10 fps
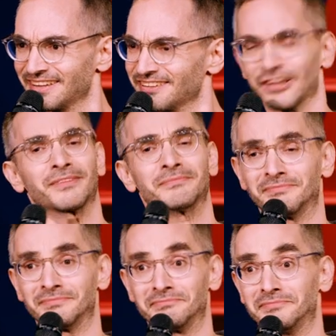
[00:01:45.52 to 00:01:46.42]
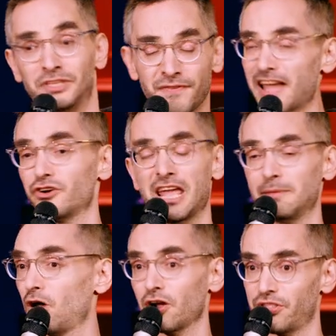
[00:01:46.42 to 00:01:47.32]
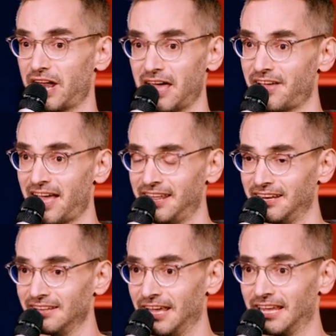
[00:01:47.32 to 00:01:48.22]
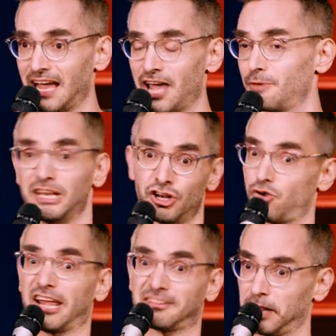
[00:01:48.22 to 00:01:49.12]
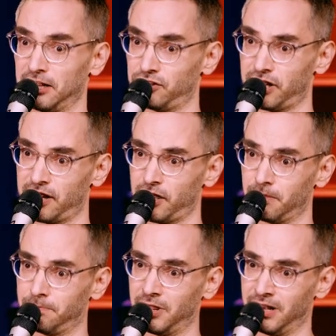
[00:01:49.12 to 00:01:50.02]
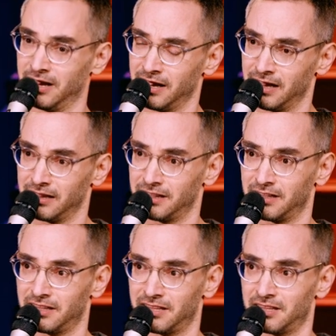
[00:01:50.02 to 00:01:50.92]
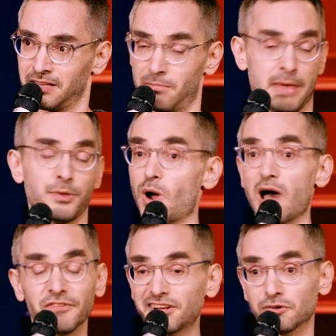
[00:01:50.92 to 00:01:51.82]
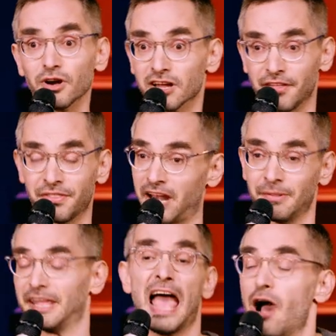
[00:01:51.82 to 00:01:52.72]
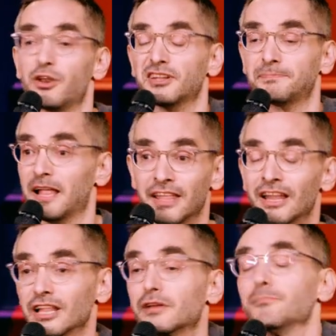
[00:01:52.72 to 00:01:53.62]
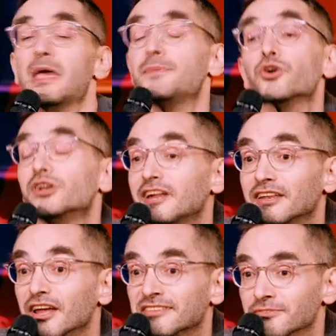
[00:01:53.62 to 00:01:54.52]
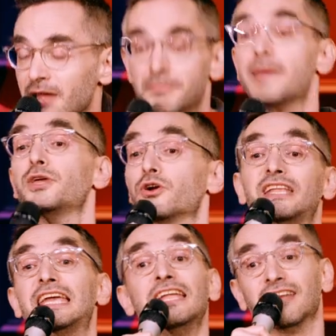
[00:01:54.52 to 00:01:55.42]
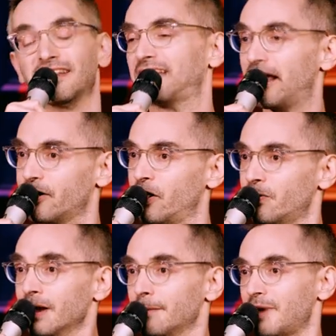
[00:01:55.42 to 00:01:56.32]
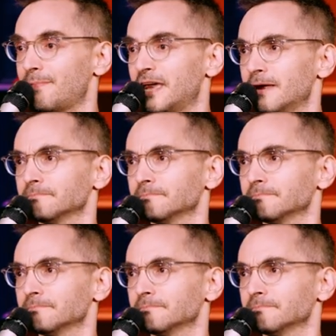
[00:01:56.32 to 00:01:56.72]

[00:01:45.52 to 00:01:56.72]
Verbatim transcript: Look, you've had your name longer than I've had it. Like, I don't mean to Greg explain to you here, but Maybe you have a shortcut that I'm like, how do you spell it? Like, maybe you're a genius, right? Maybe you're an genius. I don't know. Maybe.